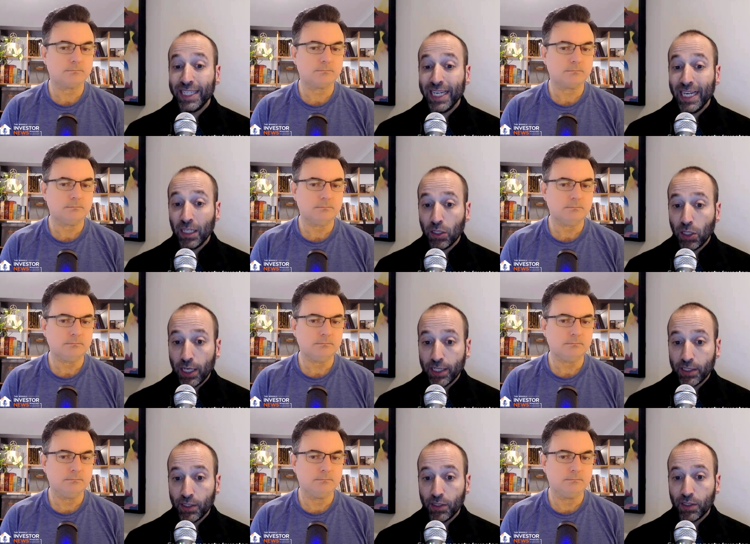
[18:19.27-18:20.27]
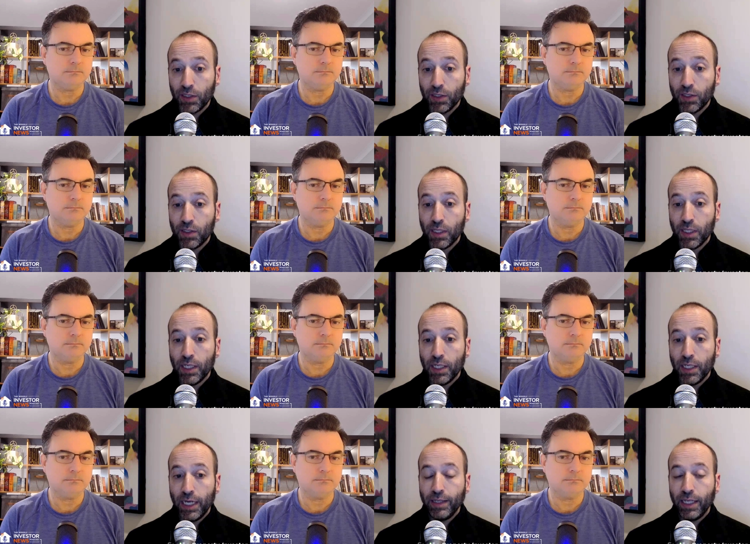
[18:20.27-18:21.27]
Speaker 1: to get licenses
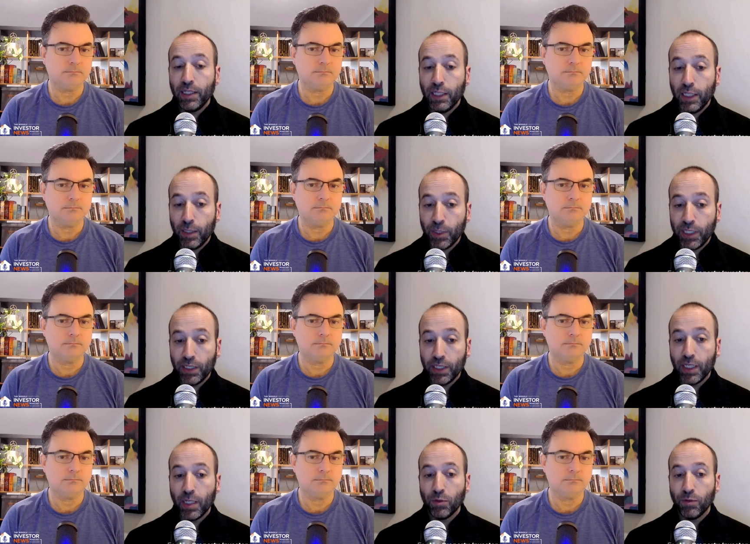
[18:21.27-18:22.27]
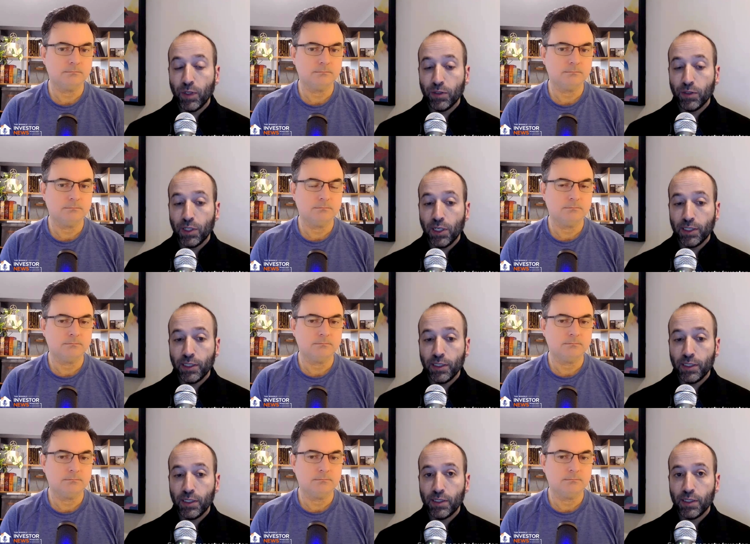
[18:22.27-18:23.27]
and then limiting the number of those
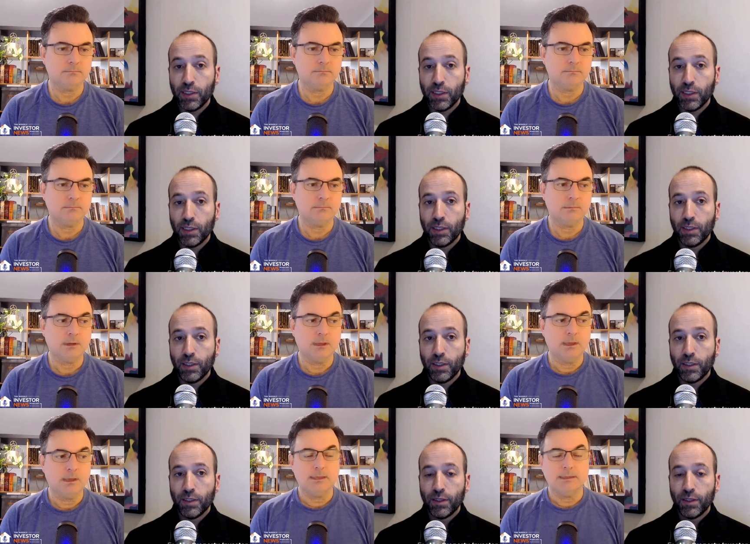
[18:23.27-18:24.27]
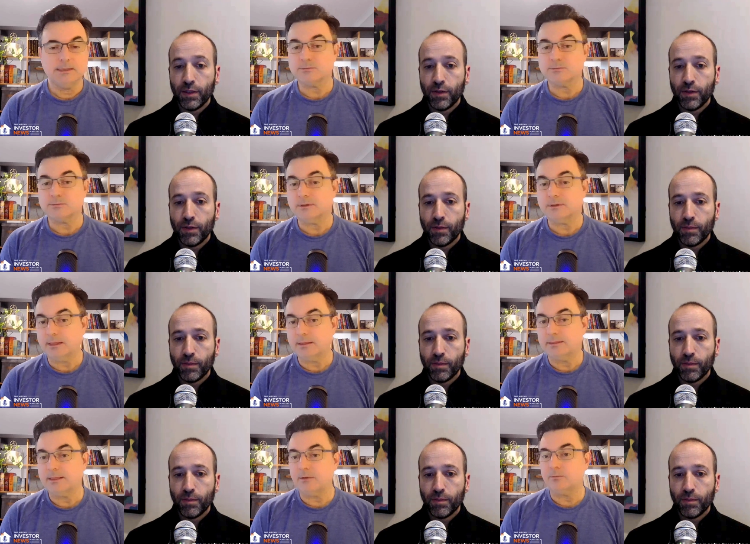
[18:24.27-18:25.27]
licenses?
Speaker 2: Yes,
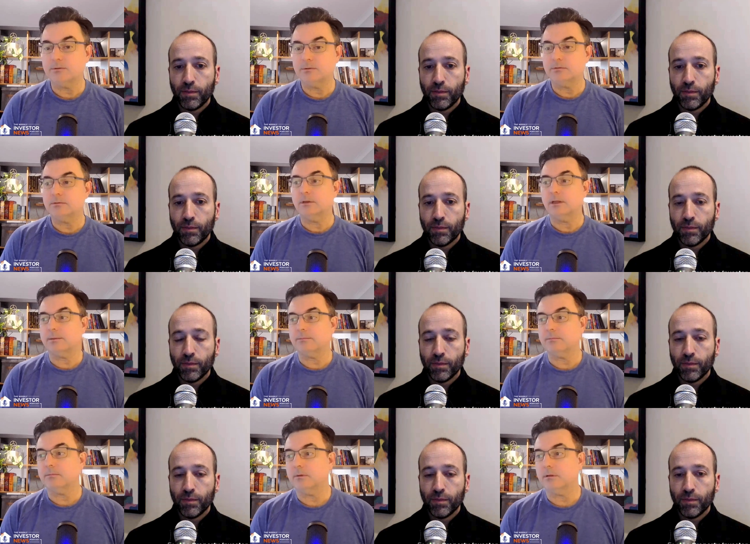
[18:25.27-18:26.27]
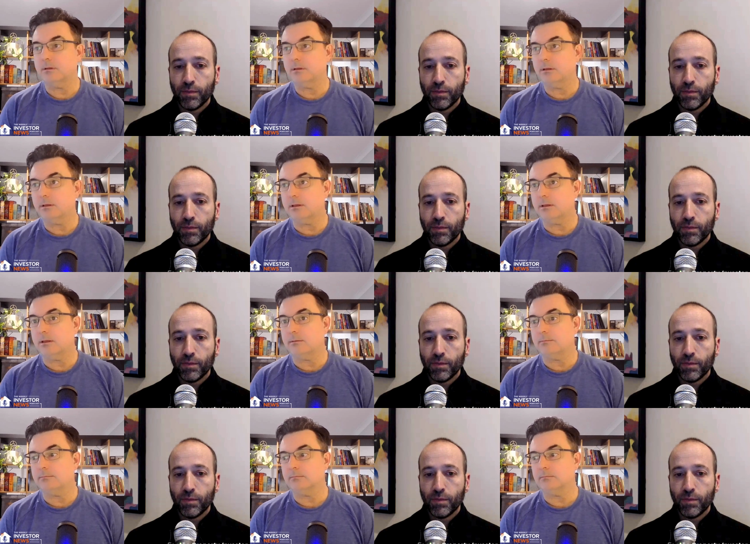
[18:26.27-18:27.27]
well, that, that will um,
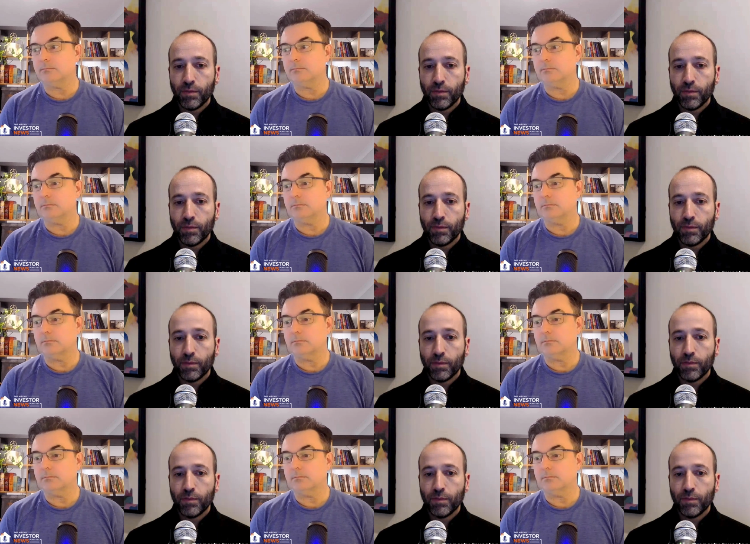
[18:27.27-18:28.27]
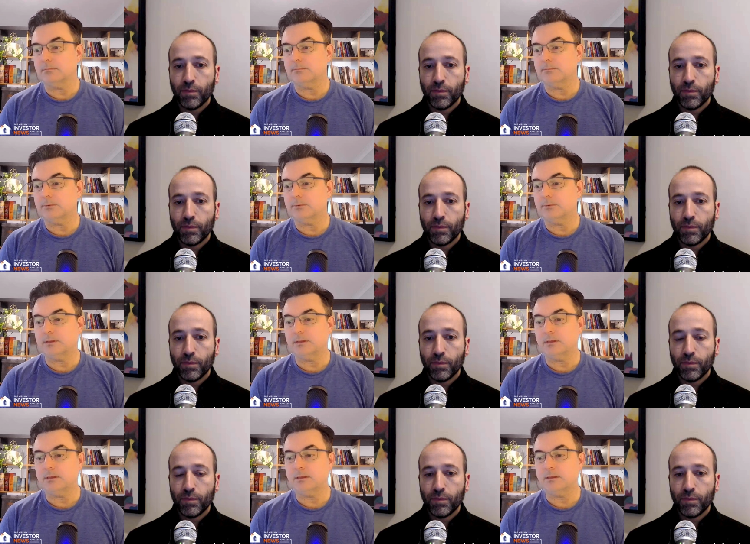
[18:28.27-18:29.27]
um,
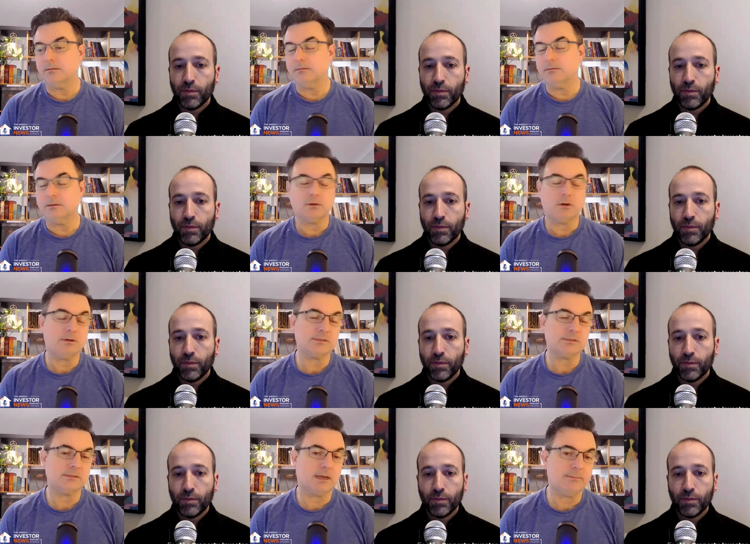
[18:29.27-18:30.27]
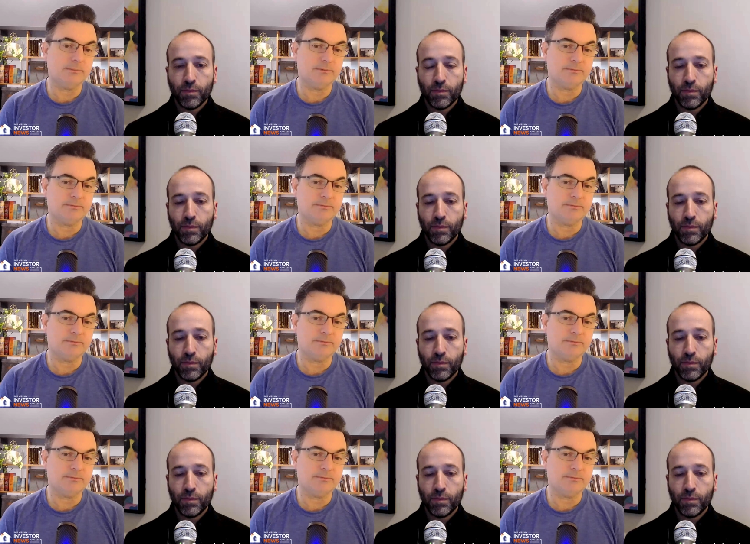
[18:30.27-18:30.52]
put the, the costs